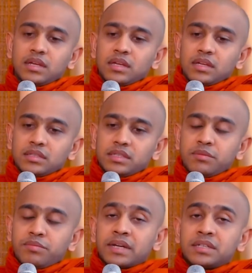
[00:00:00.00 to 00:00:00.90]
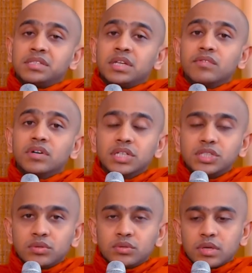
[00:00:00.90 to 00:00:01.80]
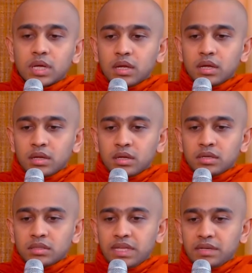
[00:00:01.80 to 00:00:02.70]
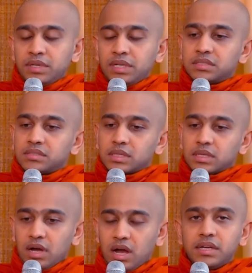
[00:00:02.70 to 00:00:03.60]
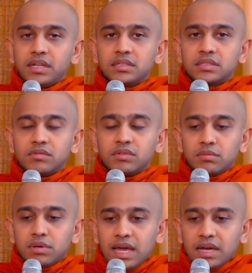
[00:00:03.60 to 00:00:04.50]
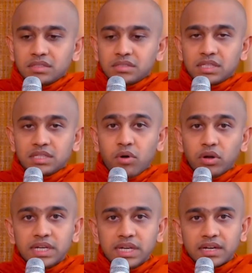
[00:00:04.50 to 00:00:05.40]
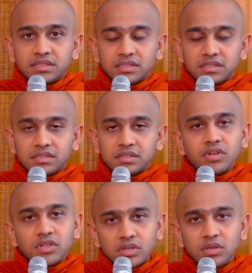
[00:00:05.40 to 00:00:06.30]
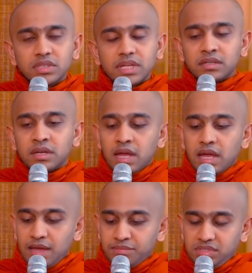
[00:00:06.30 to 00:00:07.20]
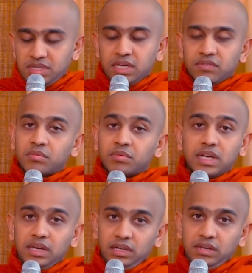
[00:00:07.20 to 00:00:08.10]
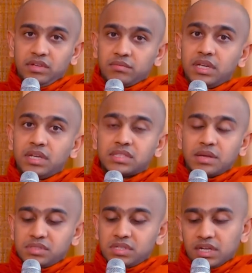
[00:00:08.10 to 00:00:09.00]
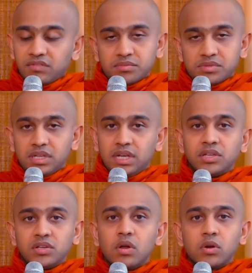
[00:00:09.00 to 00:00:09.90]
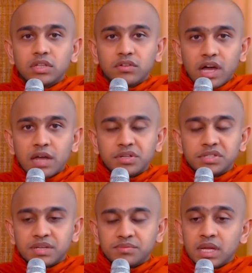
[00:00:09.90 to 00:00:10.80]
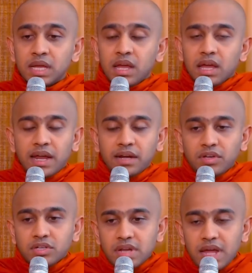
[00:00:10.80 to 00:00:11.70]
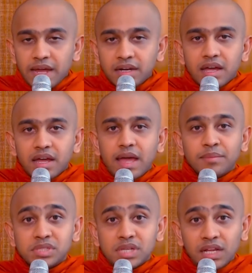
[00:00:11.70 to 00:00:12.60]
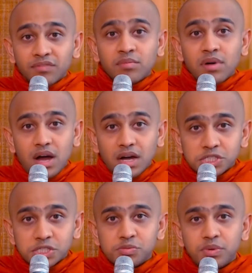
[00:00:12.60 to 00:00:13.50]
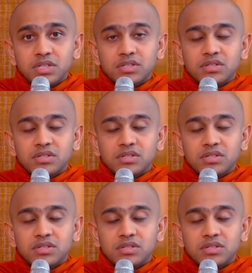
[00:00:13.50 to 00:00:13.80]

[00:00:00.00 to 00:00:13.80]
Then practicing virtue, That means guarding the verbal actions and the bodily actions. We should do that. Abstaining from killing living beings, abstaining from stealing. You all know the 5 precepts. And we should add abstaining from harsh speech,